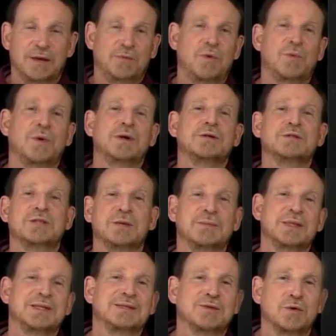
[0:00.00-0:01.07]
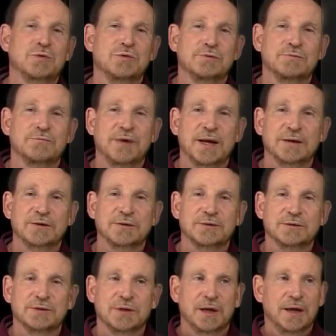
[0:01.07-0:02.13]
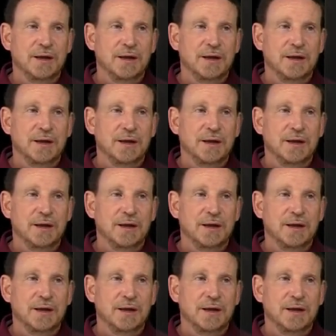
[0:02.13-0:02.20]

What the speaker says: Well, what are some of the social factors?